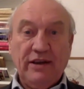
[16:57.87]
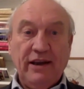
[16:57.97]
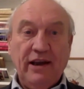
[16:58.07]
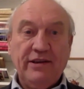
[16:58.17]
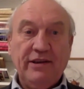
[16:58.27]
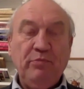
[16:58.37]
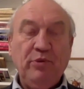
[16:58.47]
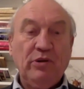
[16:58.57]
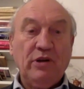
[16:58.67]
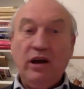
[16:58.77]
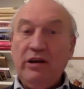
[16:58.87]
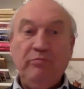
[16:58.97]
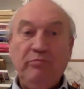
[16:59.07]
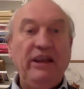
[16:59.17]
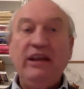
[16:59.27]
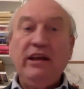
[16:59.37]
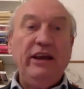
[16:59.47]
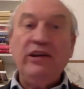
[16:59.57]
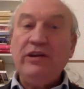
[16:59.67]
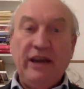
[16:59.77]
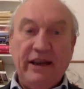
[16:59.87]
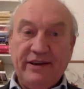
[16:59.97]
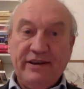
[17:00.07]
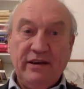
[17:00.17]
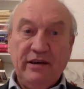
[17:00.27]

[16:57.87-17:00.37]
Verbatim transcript: a simple kind of being here-ness,